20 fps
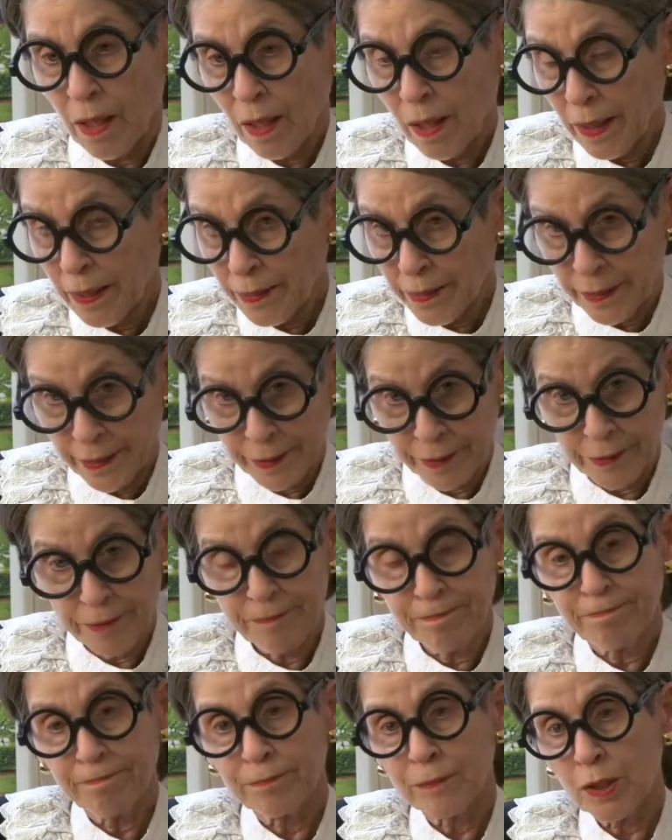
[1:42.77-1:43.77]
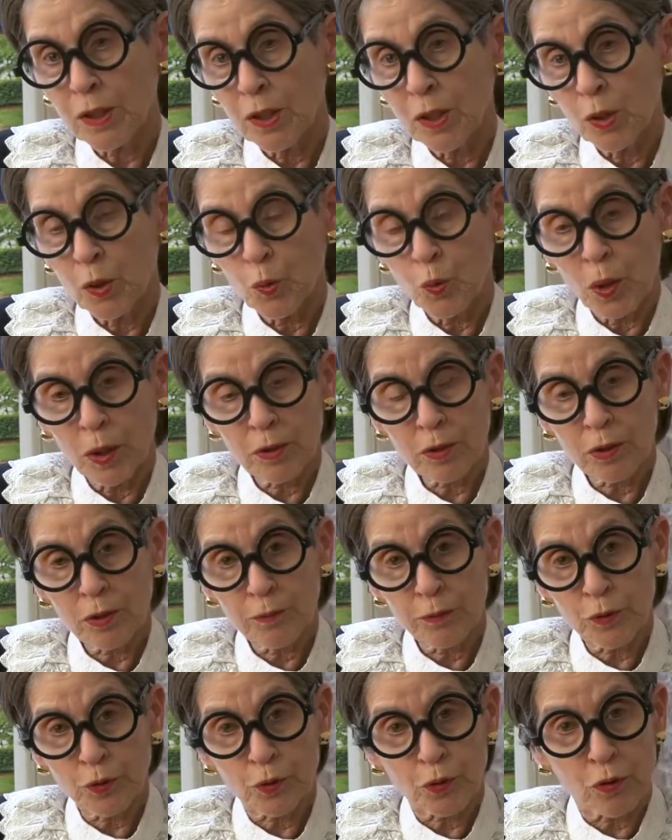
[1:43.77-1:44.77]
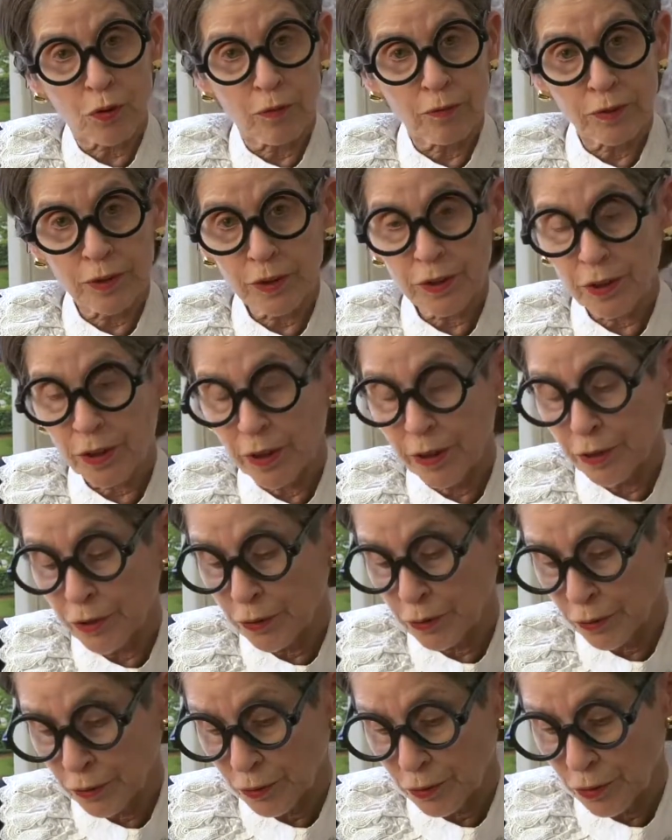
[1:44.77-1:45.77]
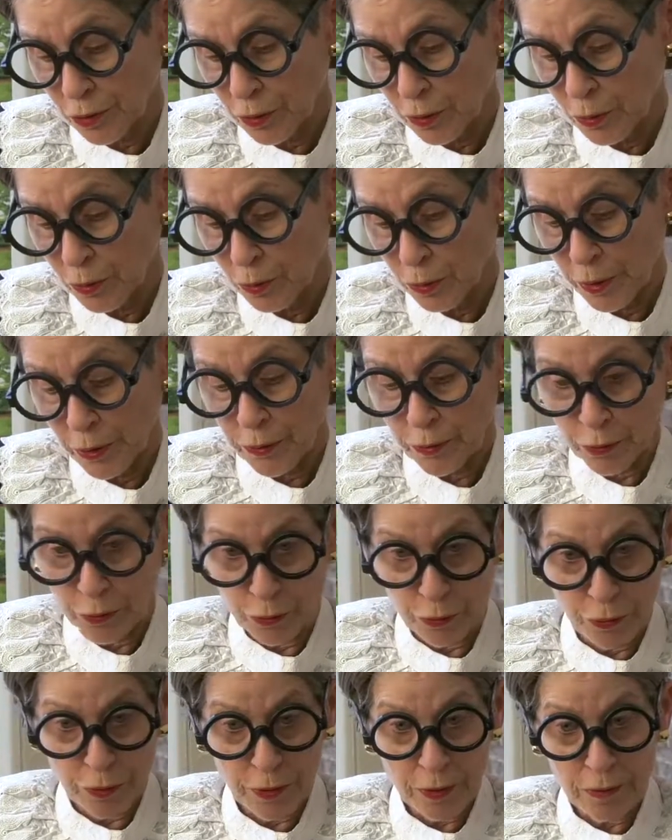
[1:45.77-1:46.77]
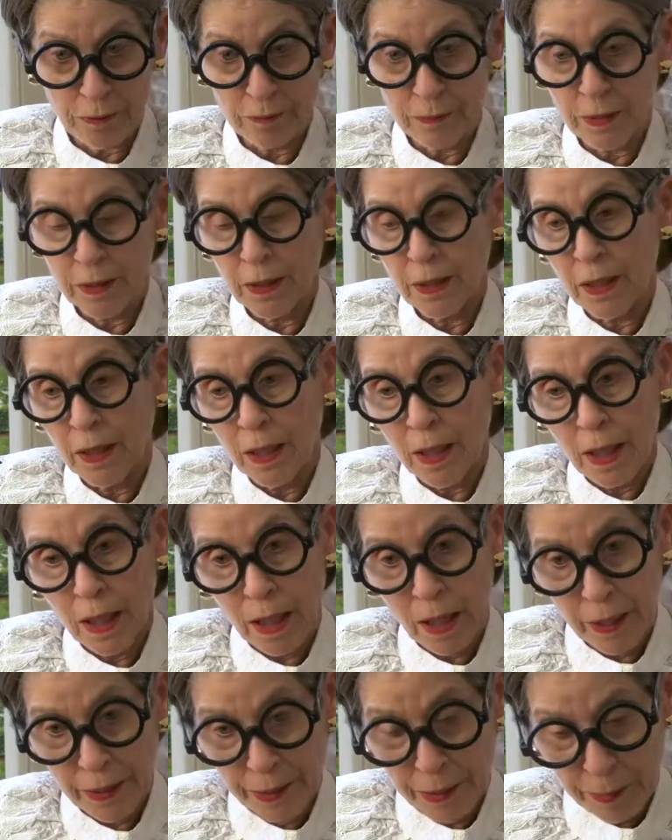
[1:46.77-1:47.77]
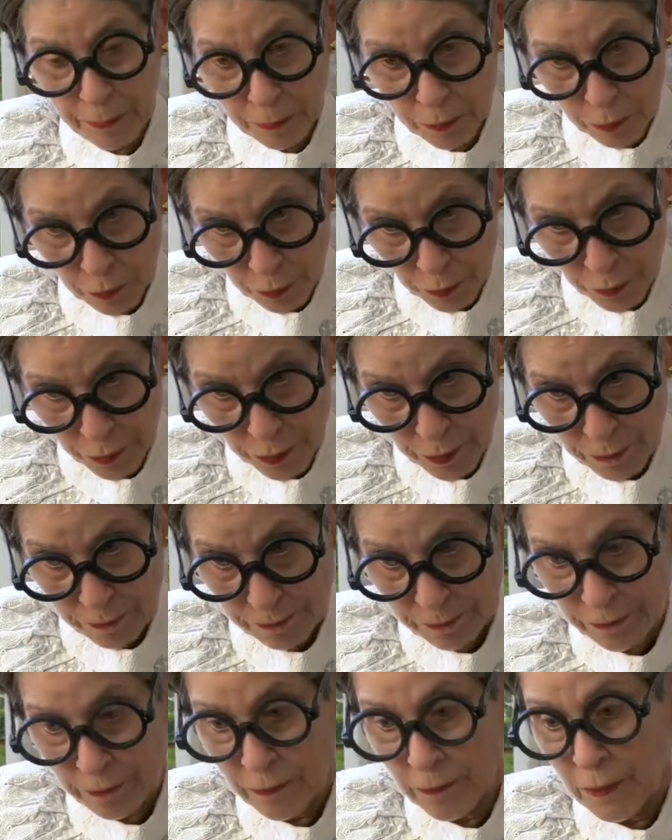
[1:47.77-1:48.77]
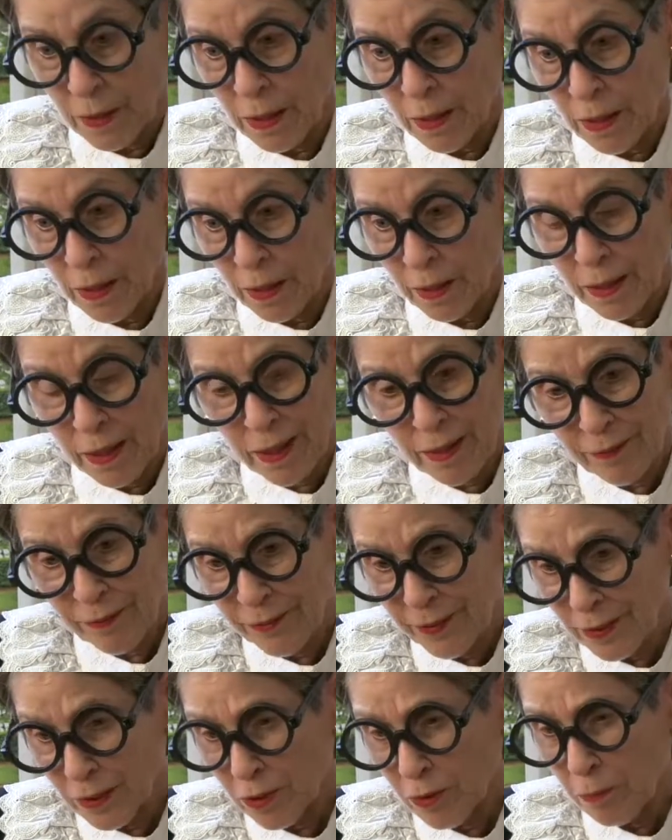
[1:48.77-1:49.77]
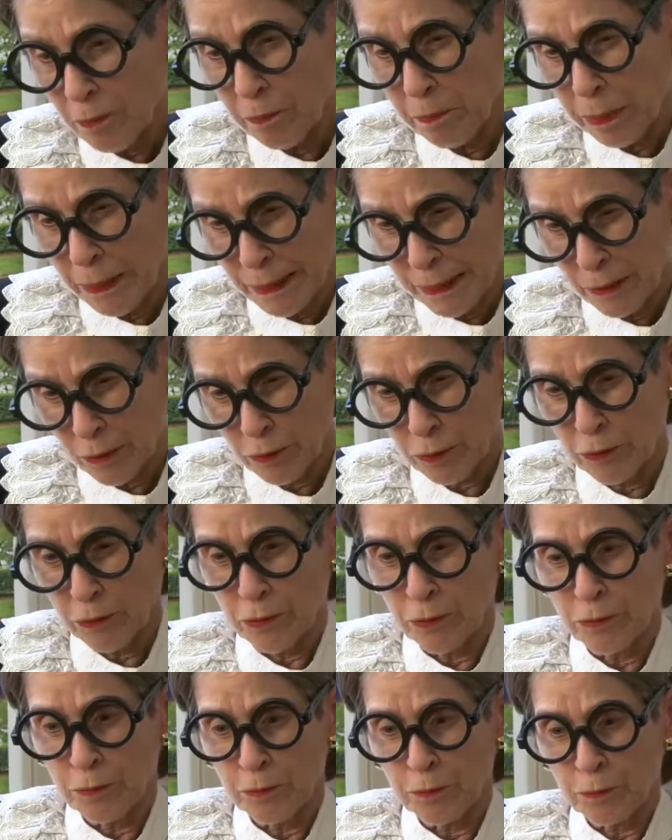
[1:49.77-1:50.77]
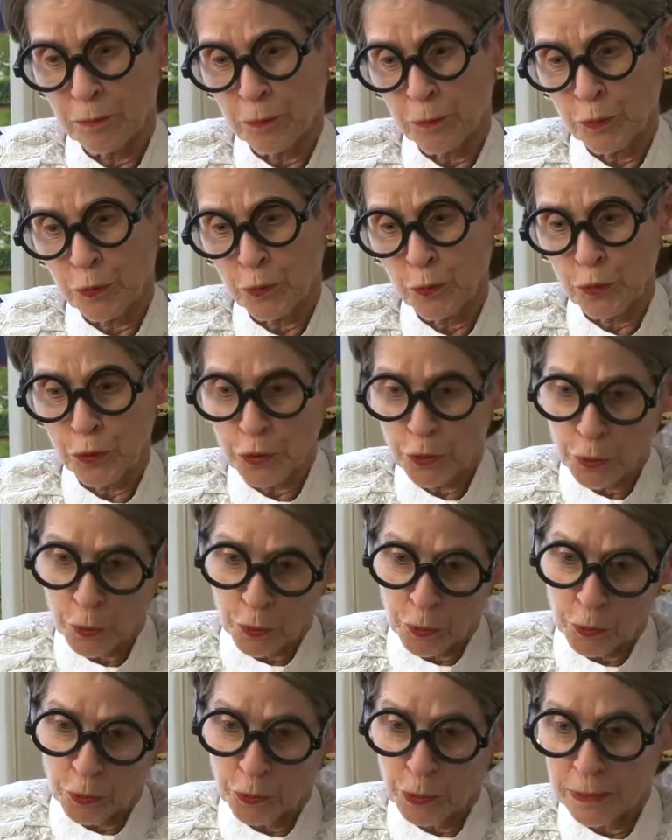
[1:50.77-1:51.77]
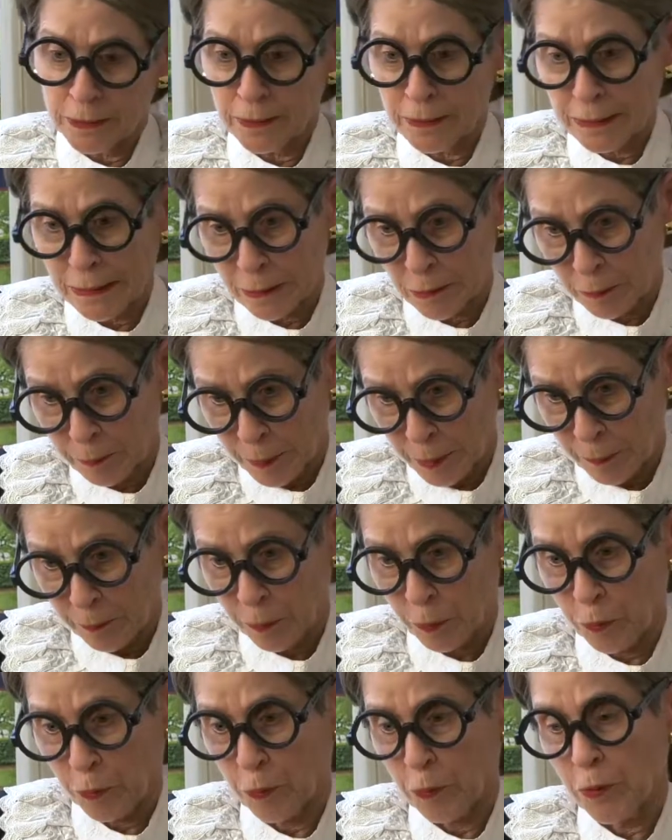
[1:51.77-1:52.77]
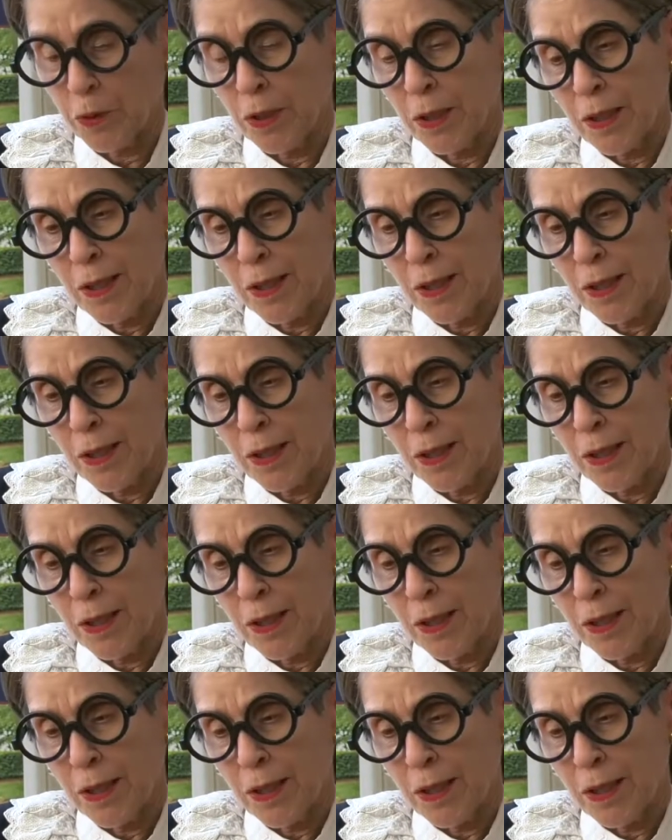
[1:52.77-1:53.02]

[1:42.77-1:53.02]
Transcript: Hi there, welcome to Conversations with Ruth. I am Ruth, and I have felt compelled to show and tell people,